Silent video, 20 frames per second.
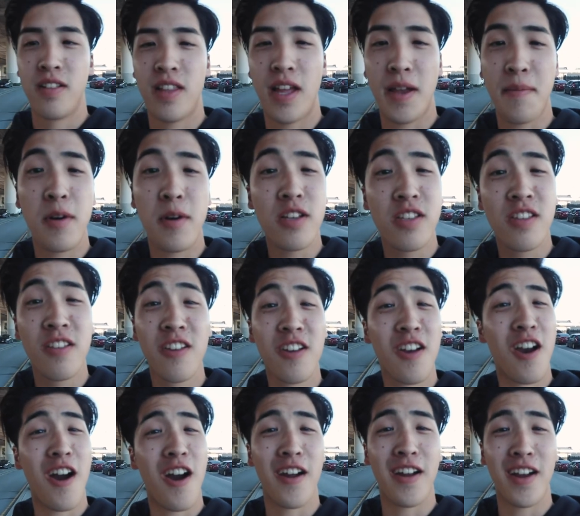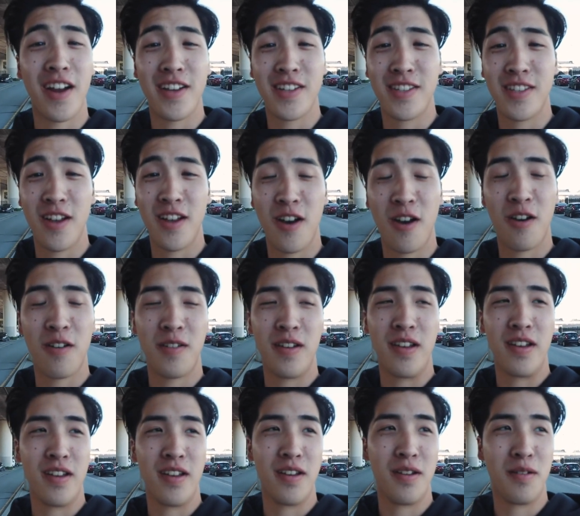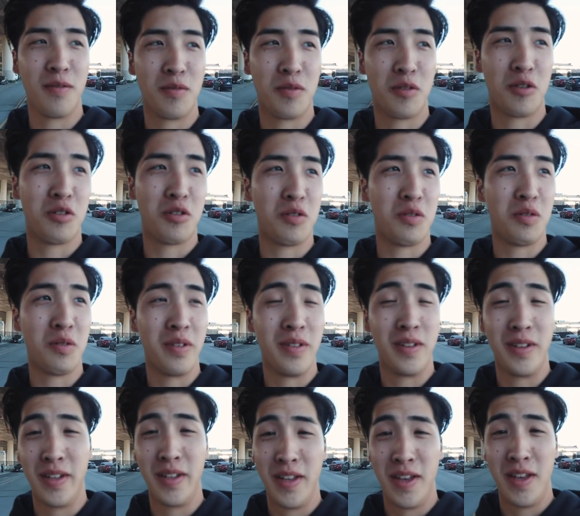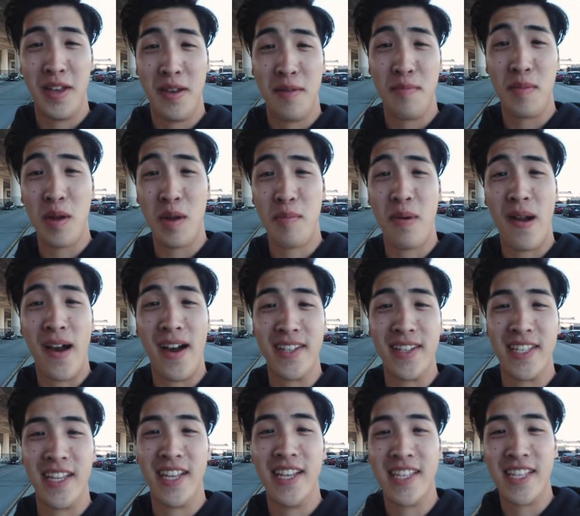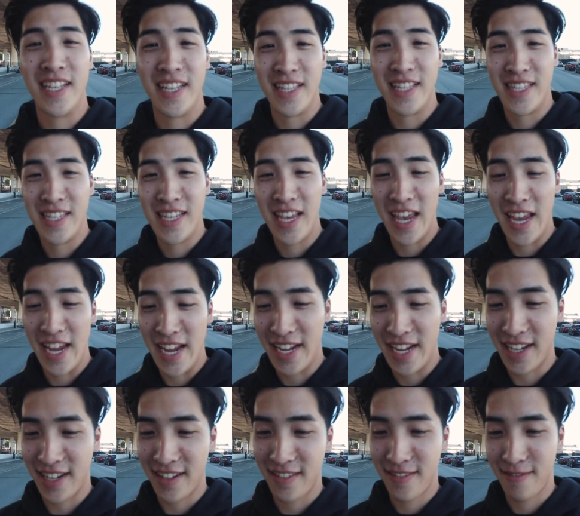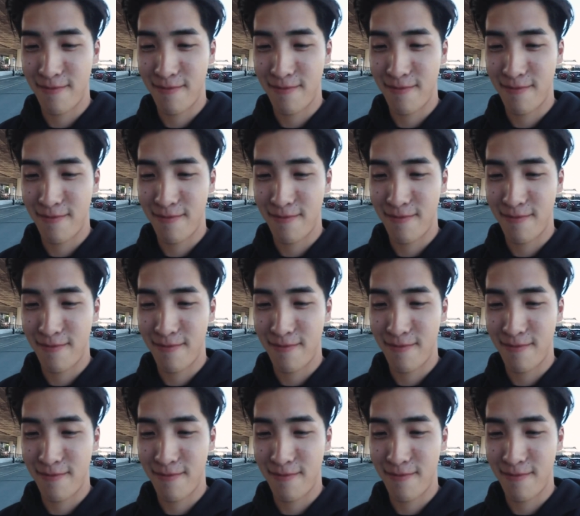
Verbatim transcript: Like most of you car guys know, it will be a process and take